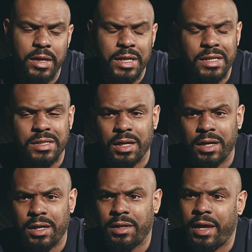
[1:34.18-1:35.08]
He's
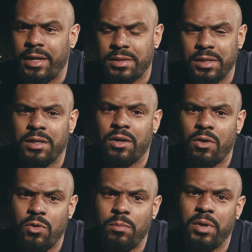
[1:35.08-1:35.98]
a
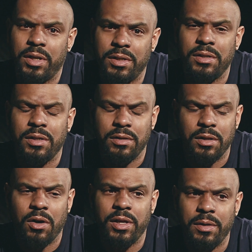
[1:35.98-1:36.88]
18-year-old, but he
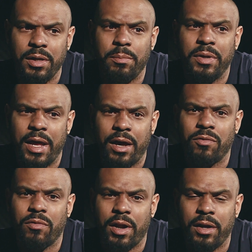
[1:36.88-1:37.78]
been out
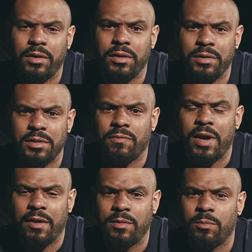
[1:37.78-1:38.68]
around. He survived them